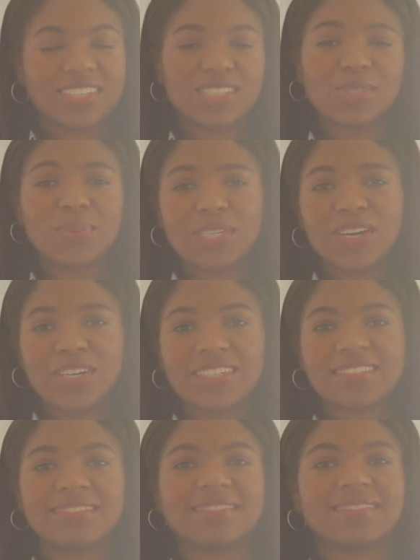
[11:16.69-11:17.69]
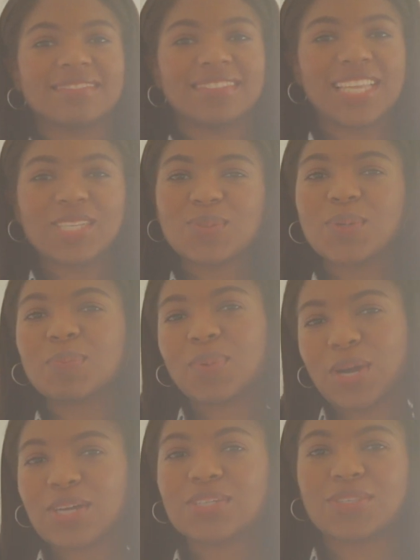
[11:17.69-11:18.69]
"Sweetheart, that's what
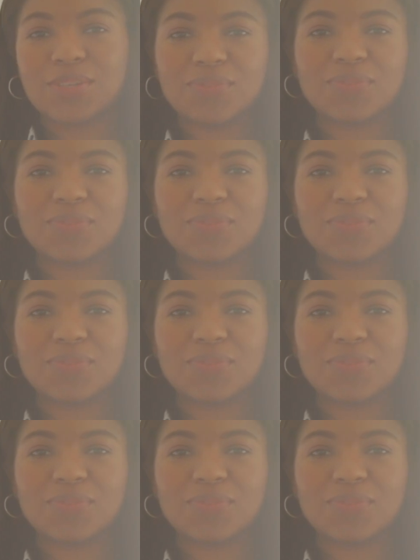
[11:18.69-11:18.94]
parks are